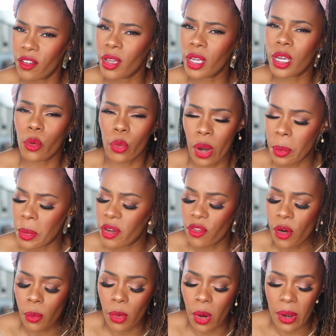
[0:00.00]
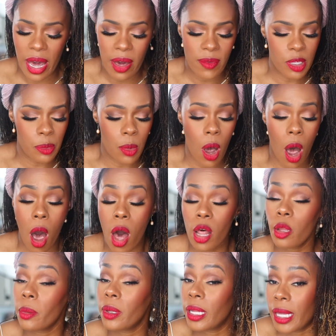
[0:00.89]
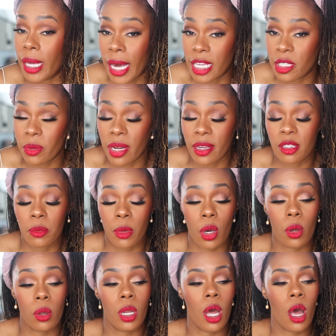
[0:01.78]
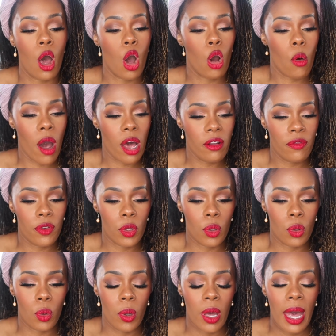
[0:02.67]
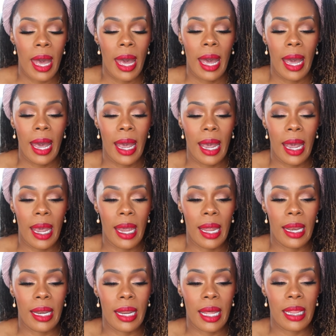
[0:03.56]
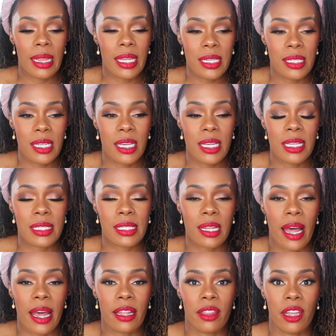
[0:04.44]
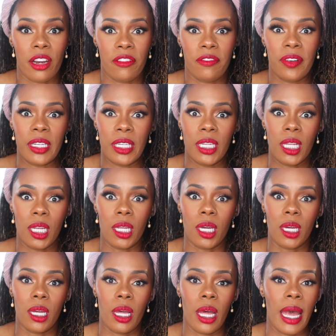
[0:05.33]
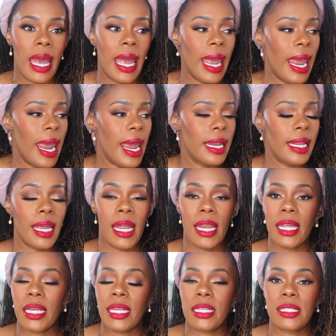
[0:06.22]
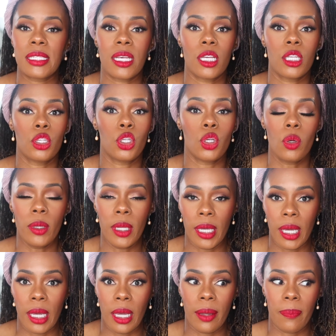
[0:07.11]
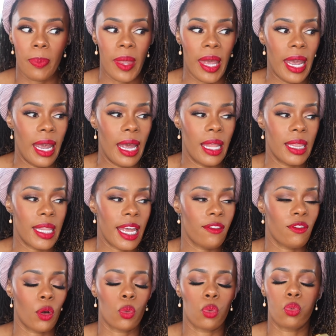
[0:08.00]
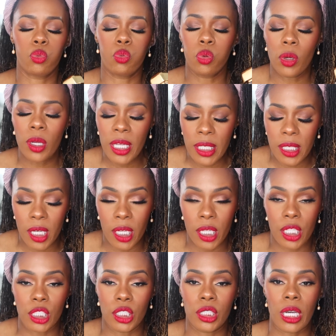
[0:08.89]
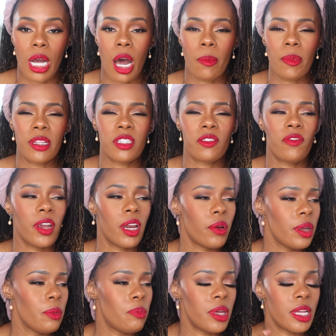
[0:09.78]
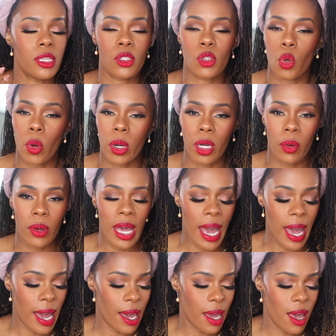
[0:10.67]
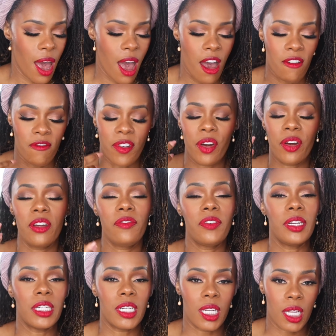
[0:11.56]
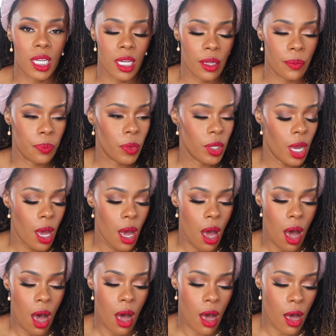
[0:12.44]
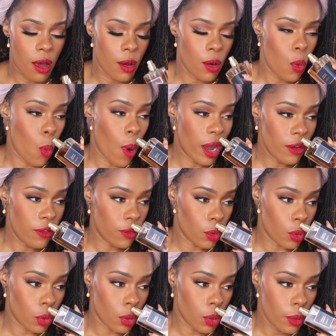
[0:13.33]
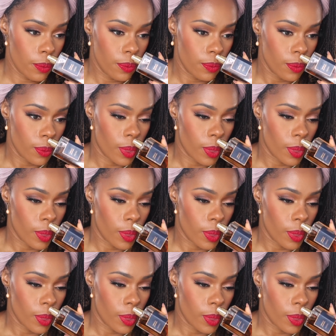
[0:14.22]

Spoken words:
Correct me if I'm wrong. I haven't smelled all the BDKs, but I smelled quite a few. And this is like their vanilla. And it is unique, and they've really done a good job. It's very benzoin, okay? Very vanilla, white floral.